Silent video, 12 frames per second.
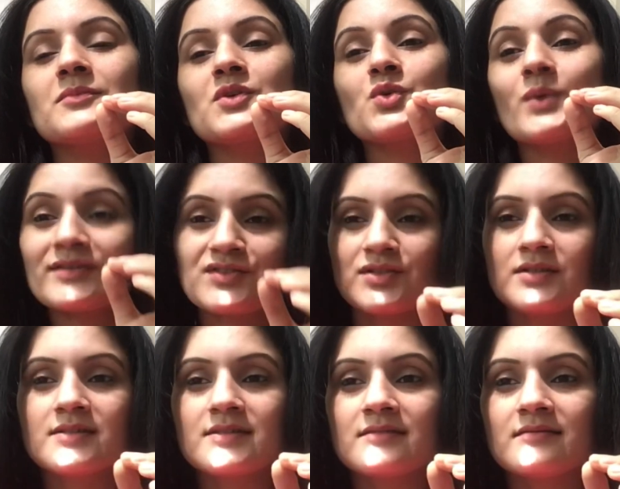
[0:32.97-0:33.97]

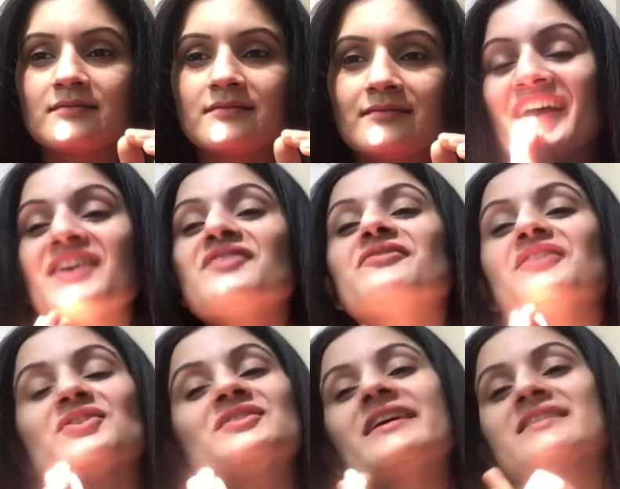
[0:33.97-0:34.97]
questions. A
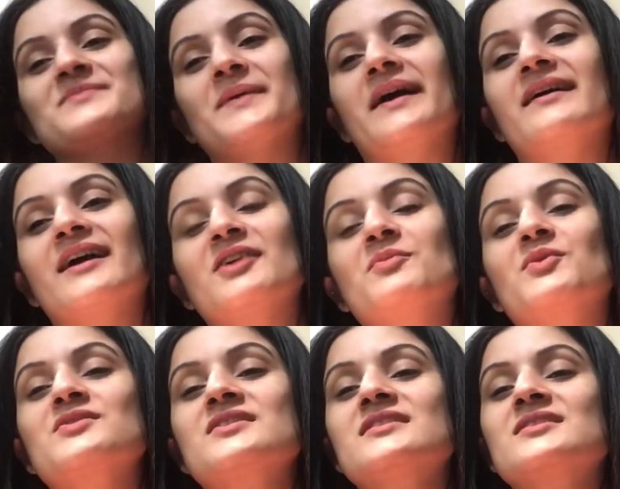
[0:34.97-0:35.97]
few days back, I
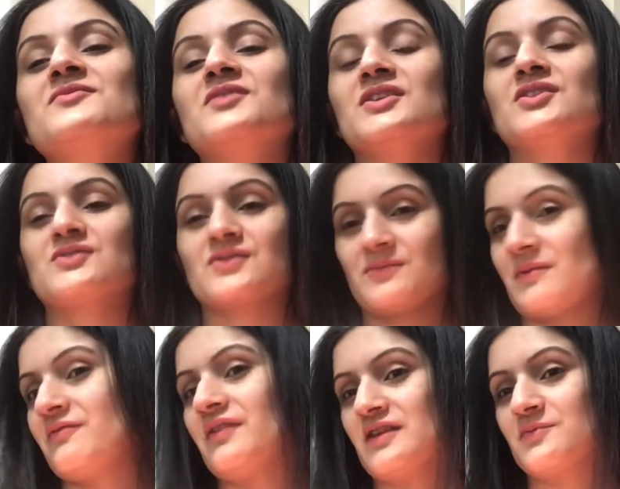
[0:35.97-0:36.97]
posted some videos on my
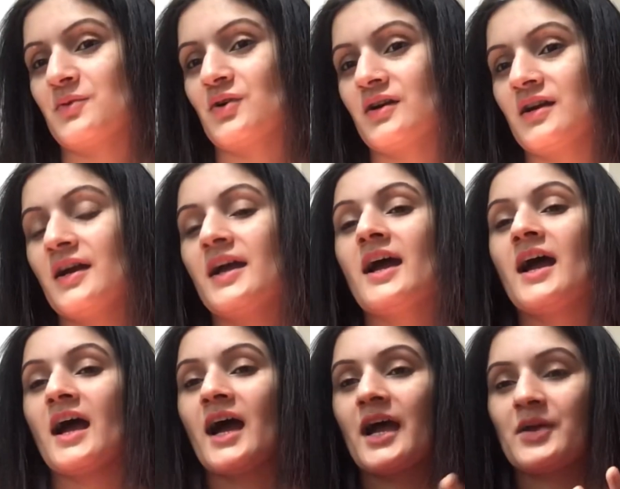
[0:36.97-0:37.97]
Facebook.
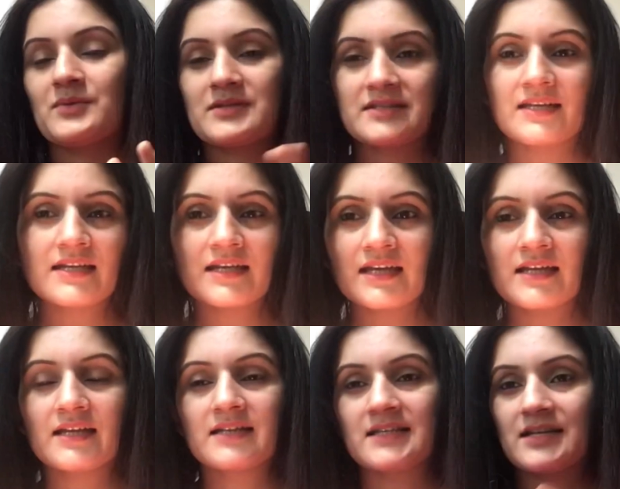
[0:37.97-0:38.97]
I was singing in
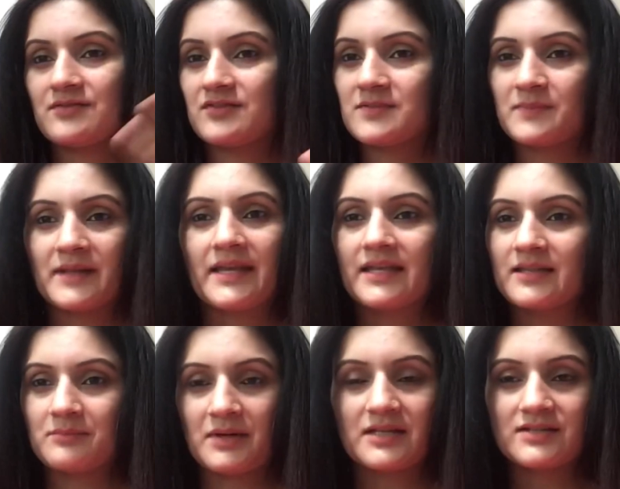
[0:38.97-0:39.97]
it and I was playing
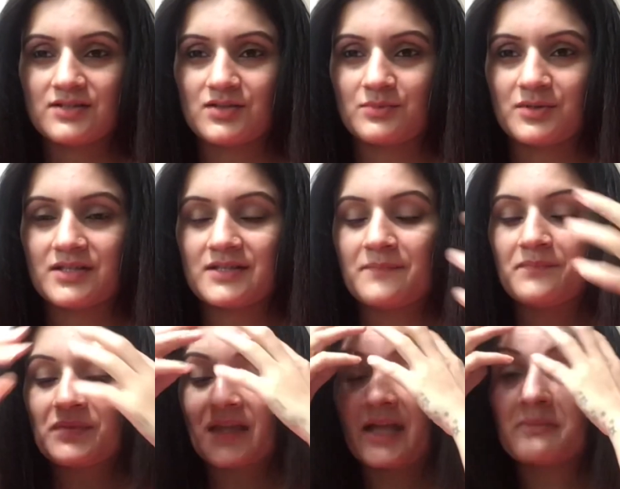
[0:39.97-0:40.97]
my instrument,
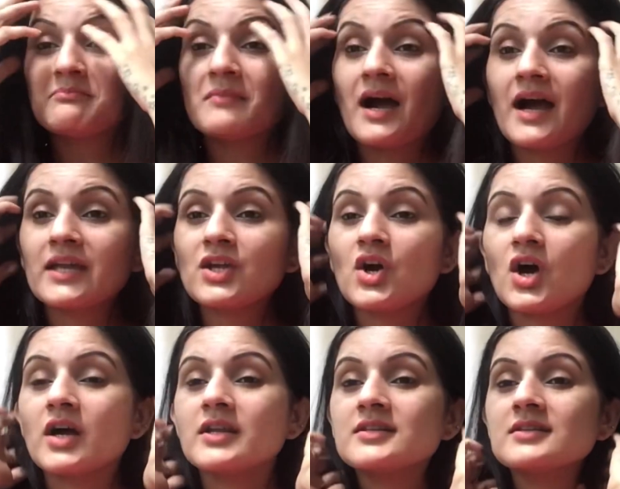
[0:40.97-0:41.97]
and I
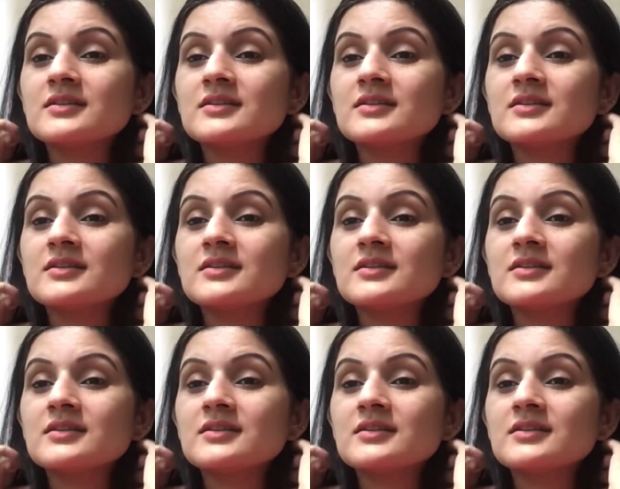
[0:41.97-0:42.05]
got